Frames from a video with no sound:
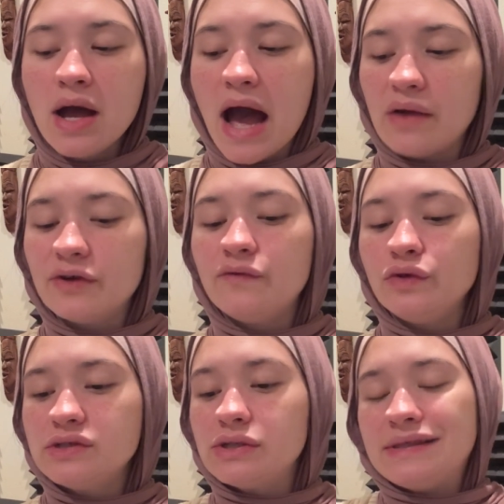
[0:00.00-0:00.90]
I
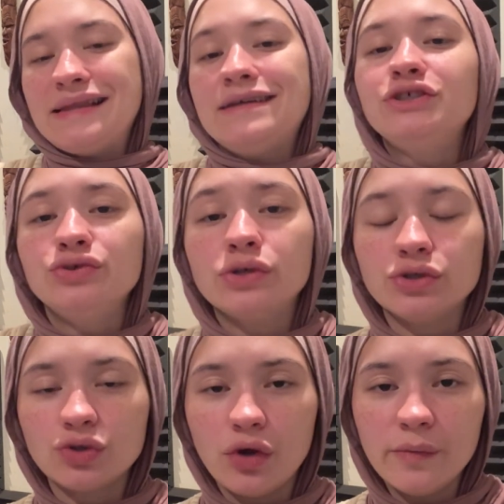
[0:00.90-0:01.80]
refuse to let you
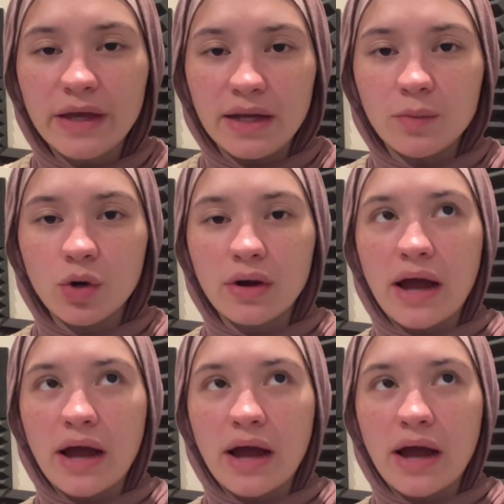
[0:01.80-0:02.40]
control me anymore.